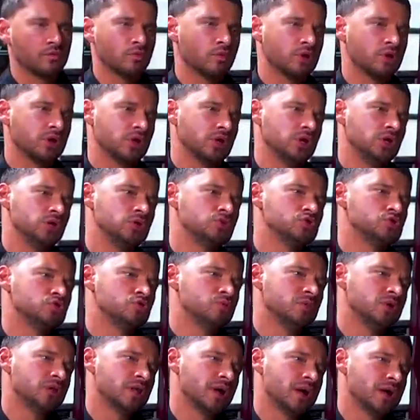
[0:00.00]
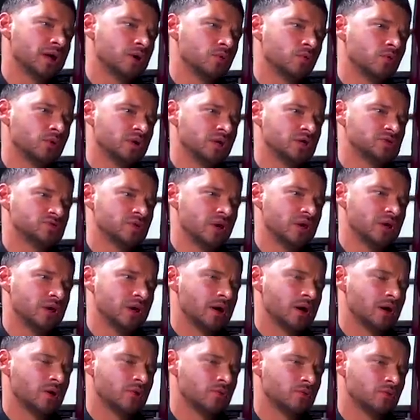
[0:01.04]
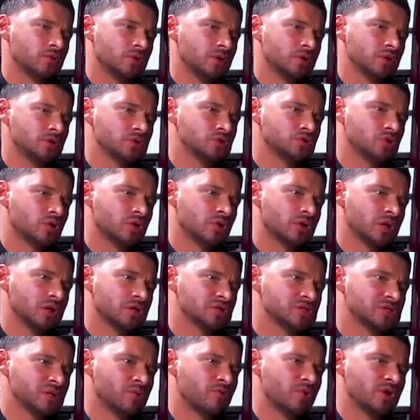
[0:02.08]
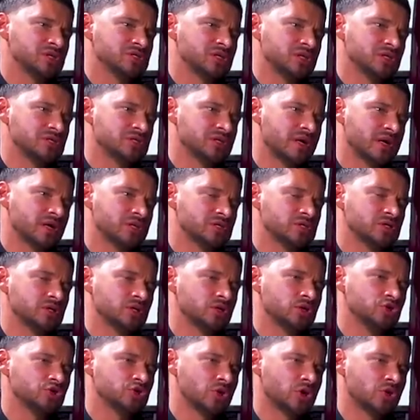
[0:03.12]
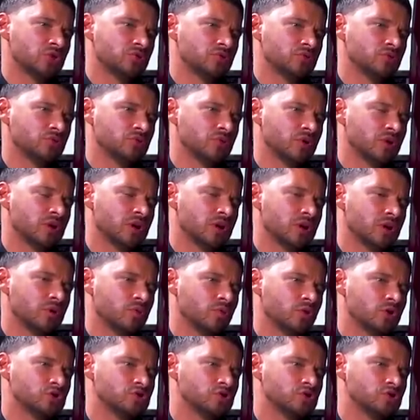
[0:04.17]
what he used to be like, what he is right now, and sort of like summarizing his legacy in general? What